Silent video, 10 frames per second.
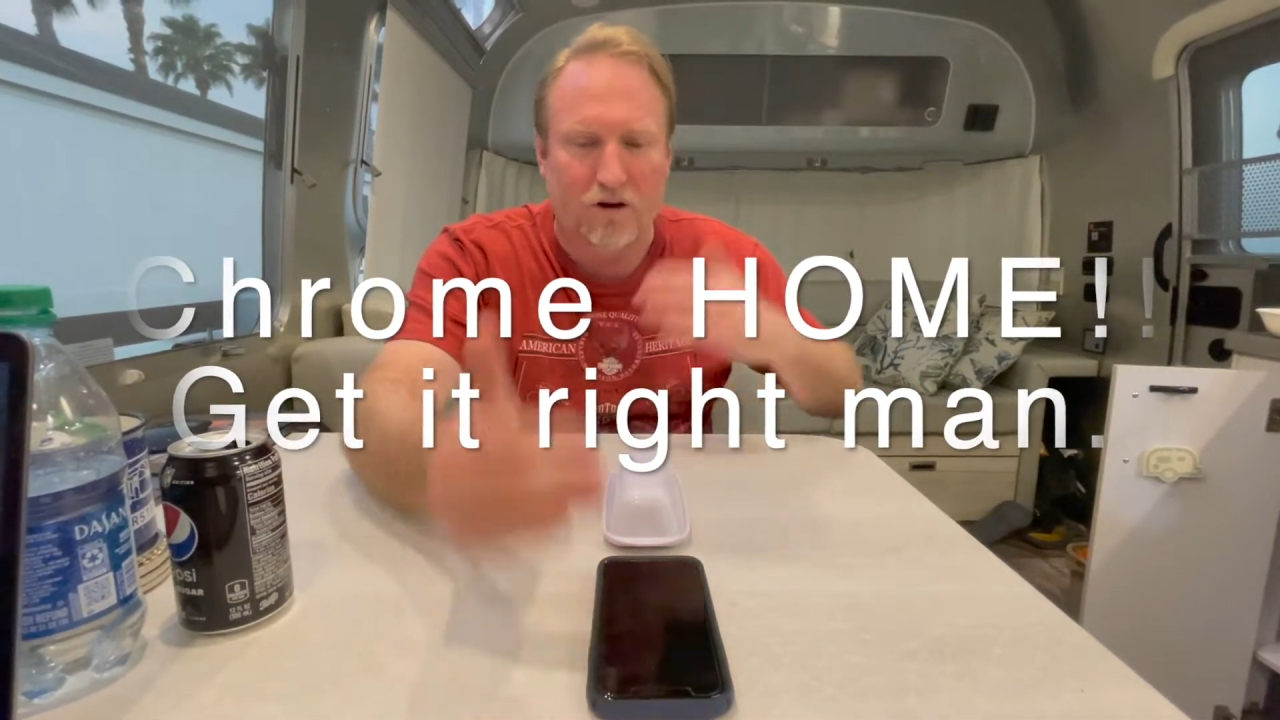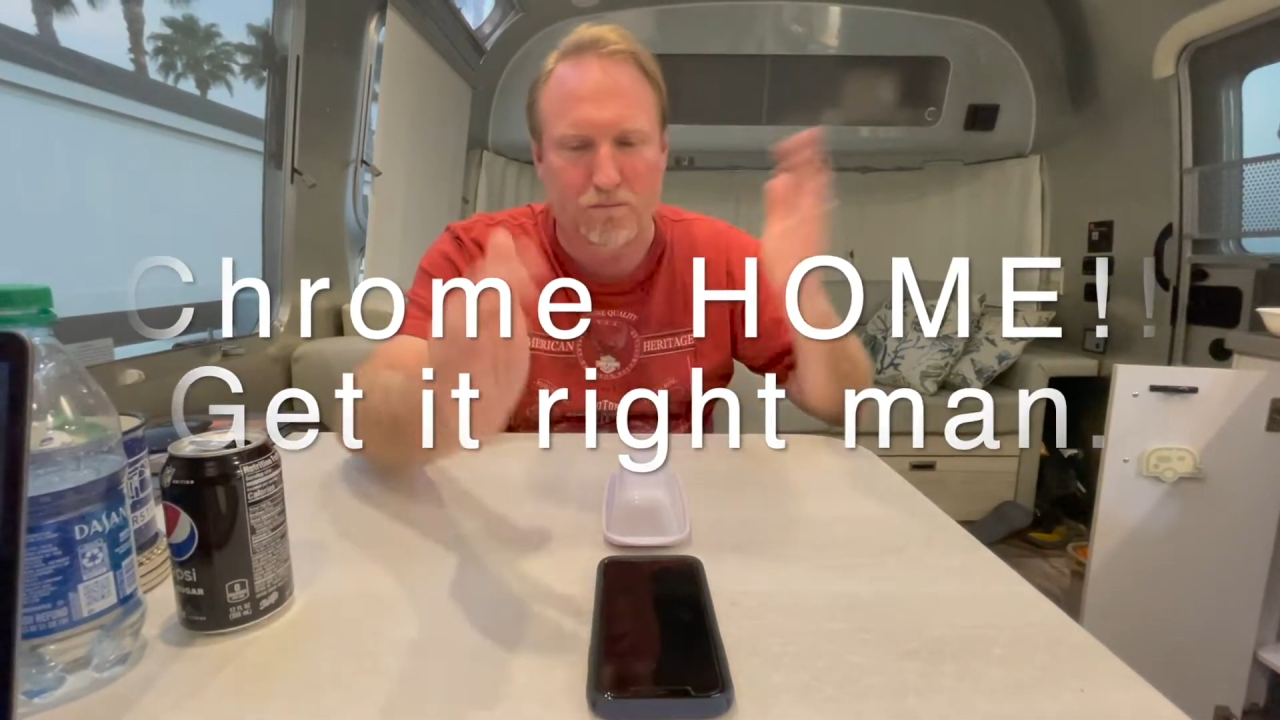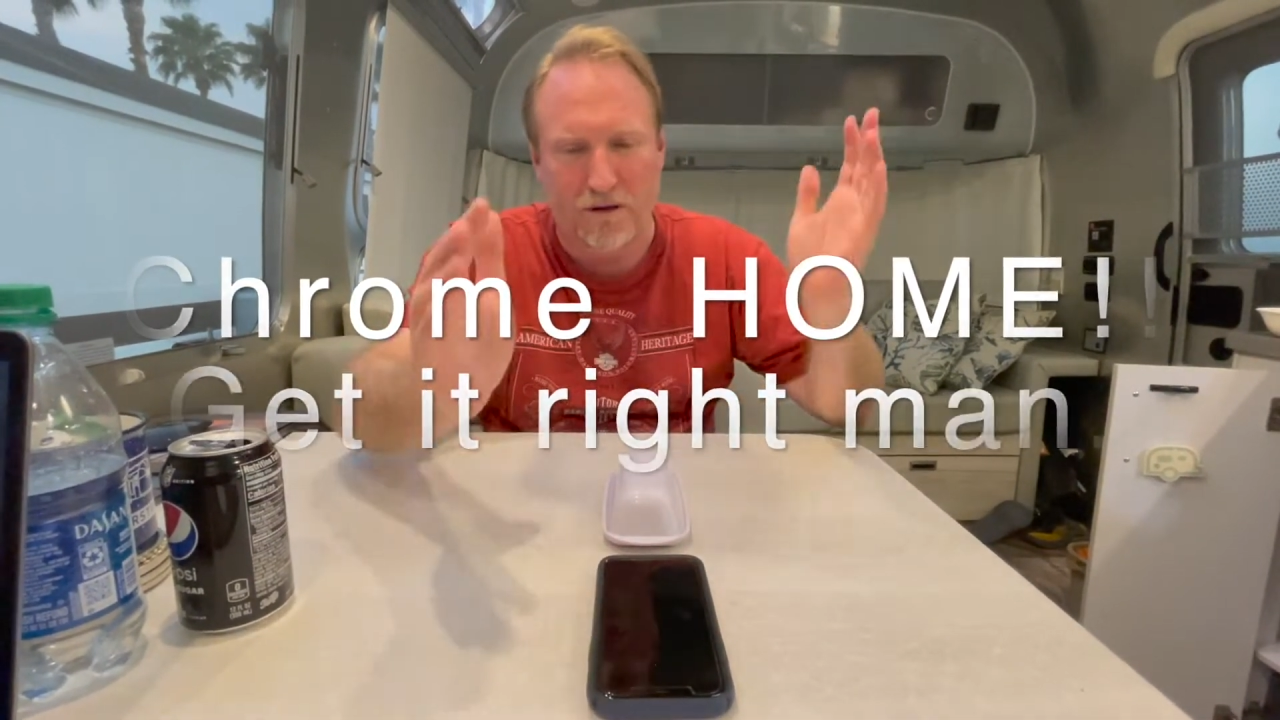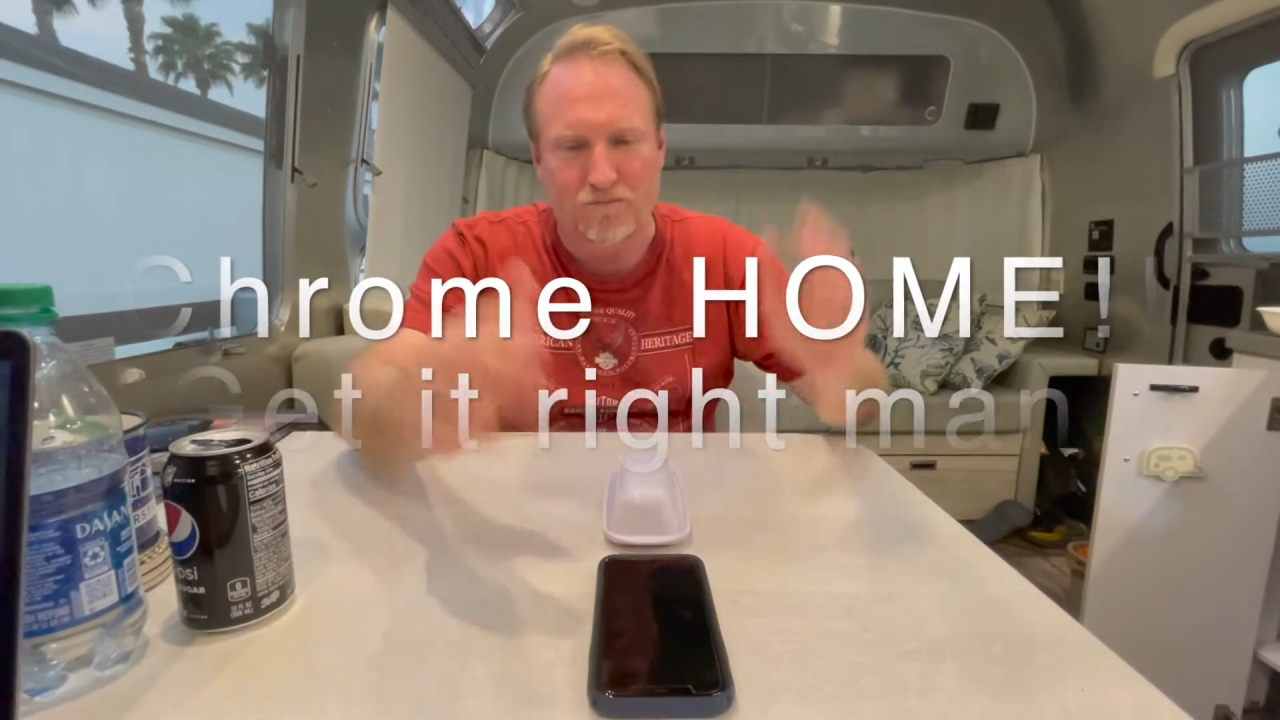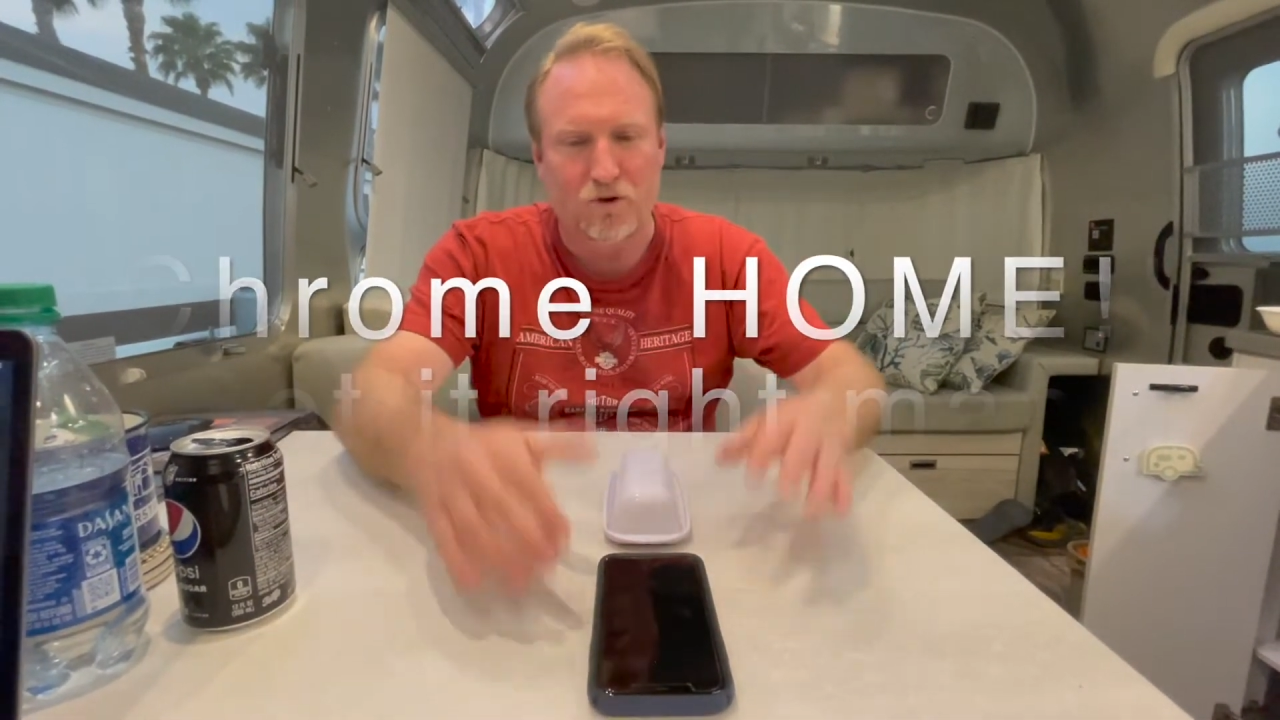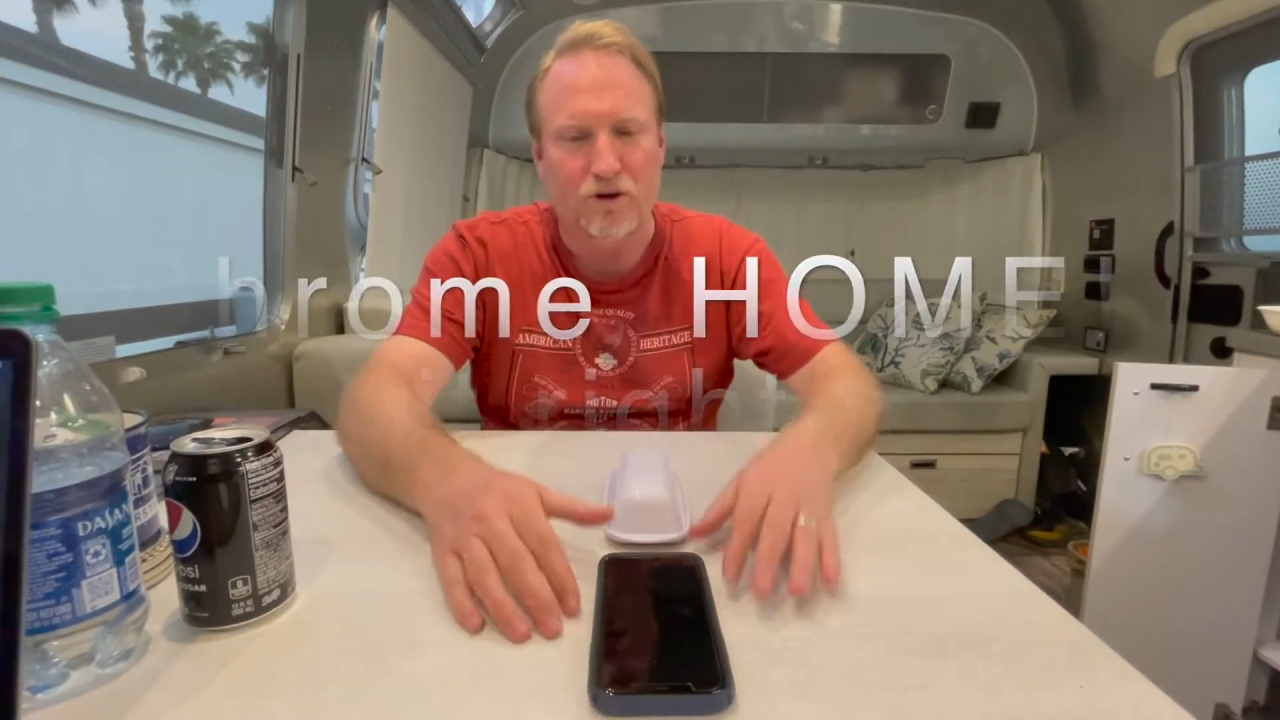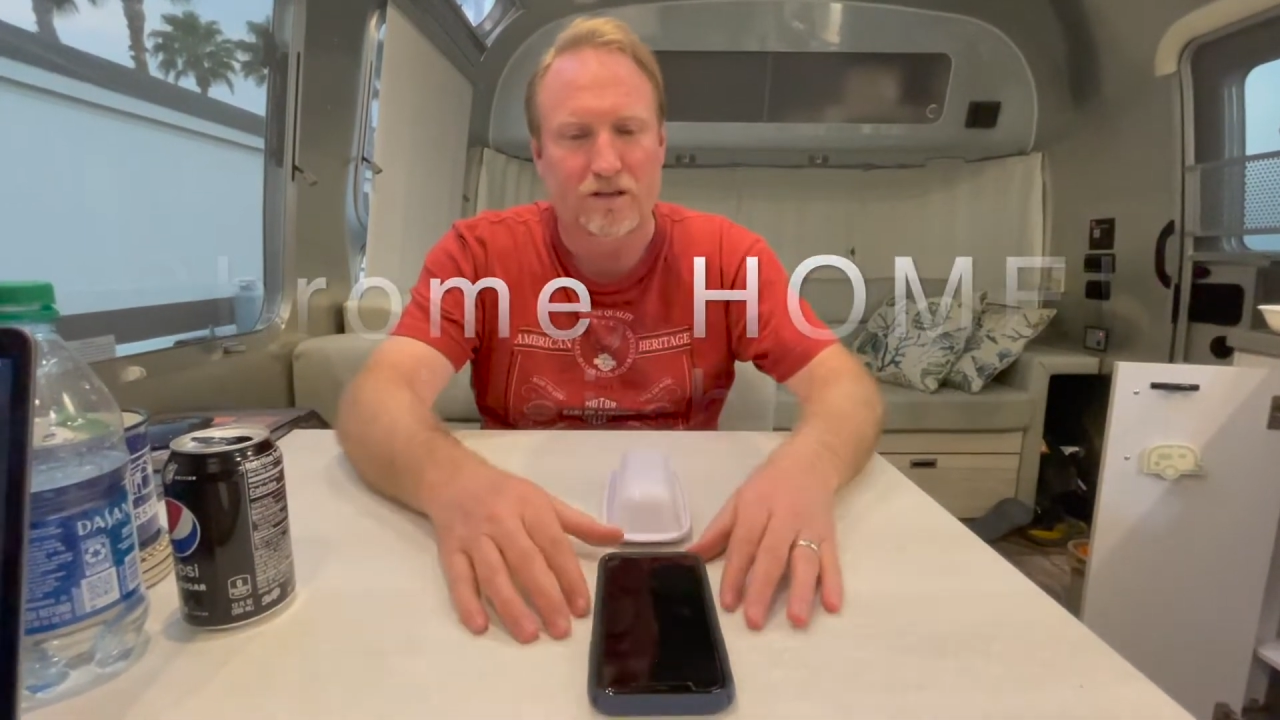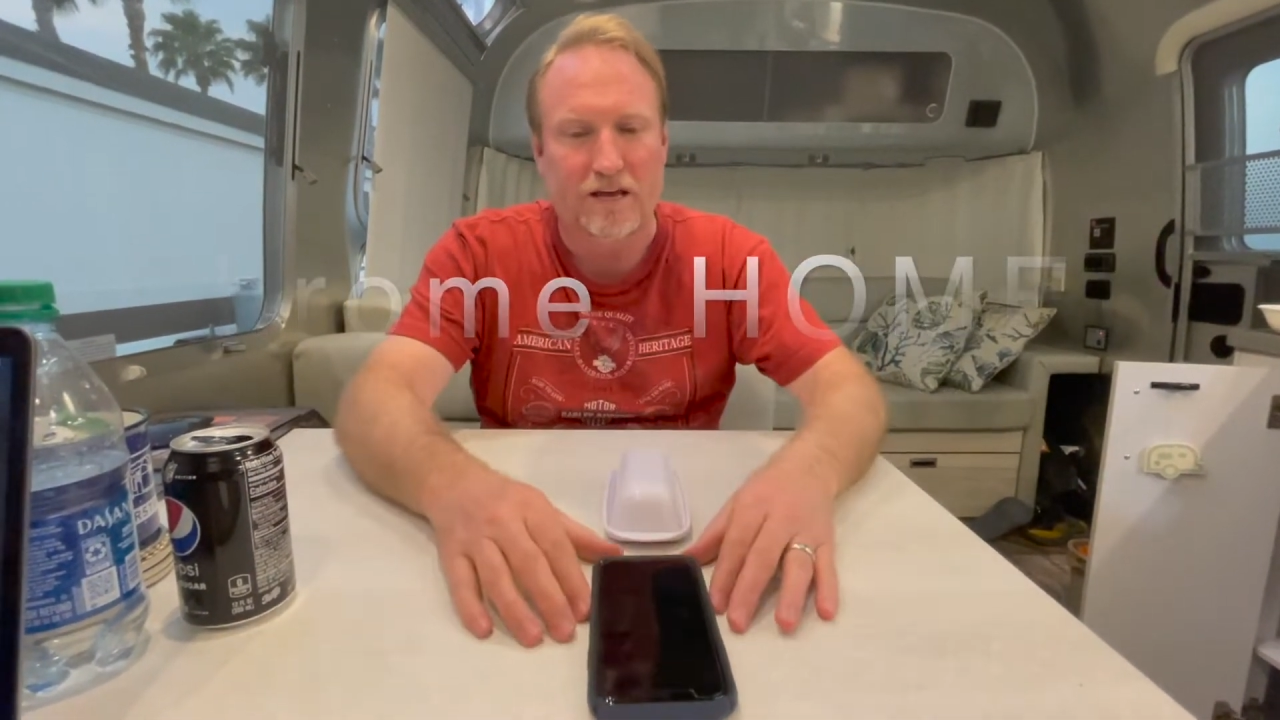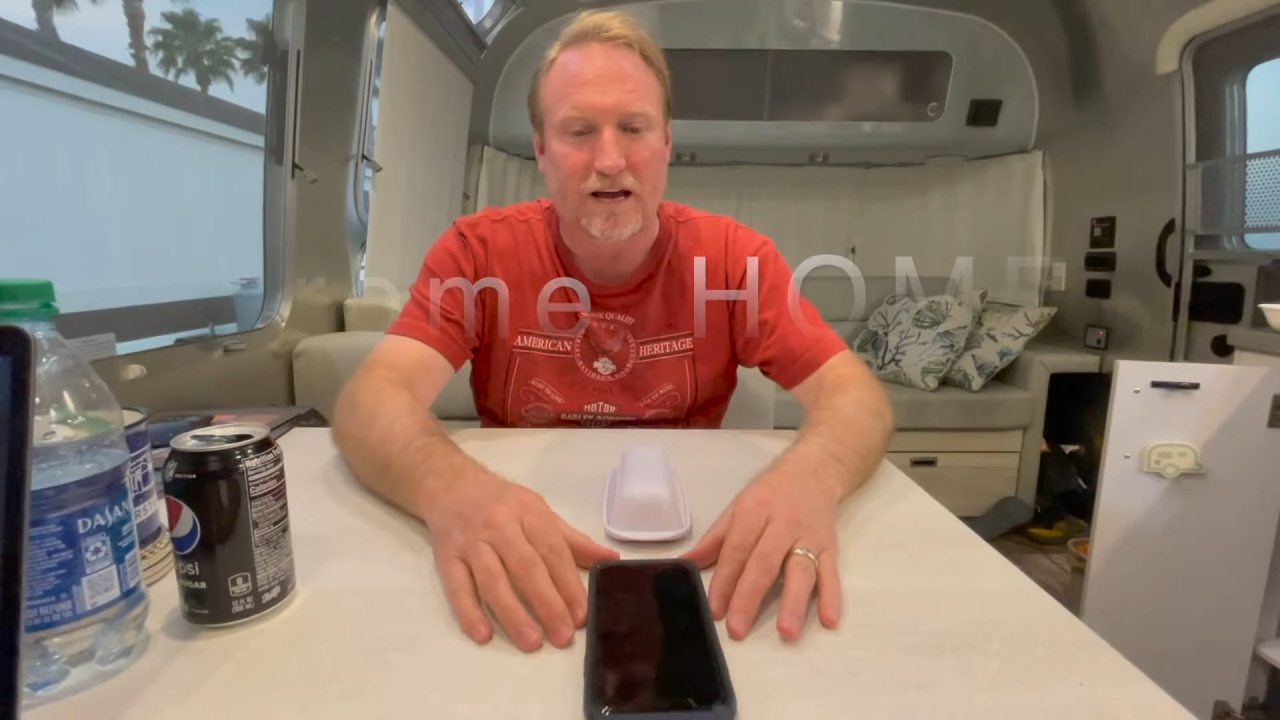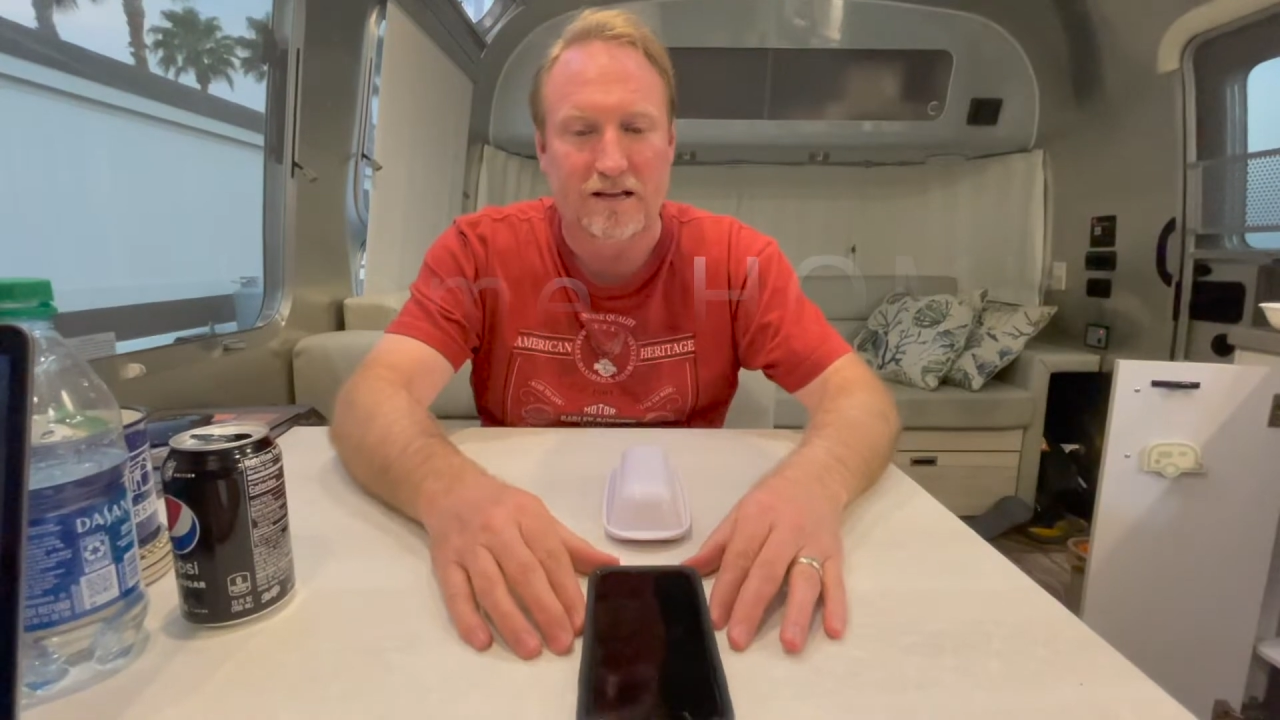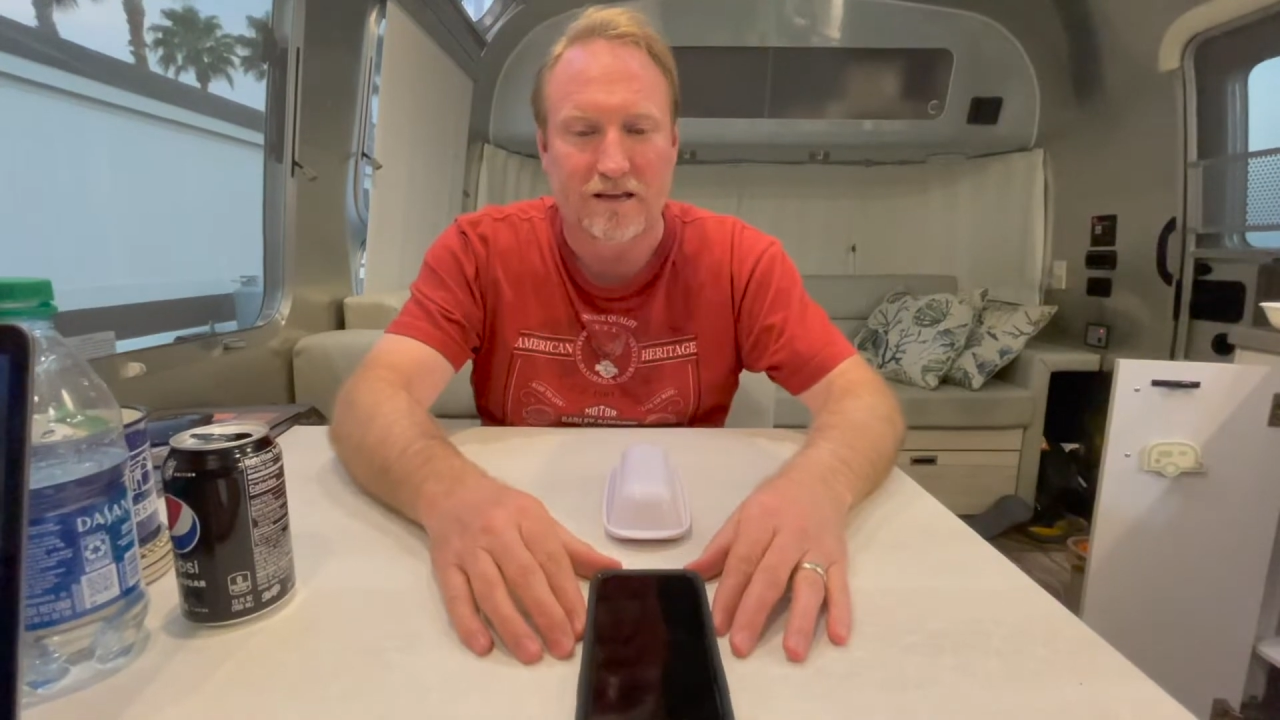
but you get the idea.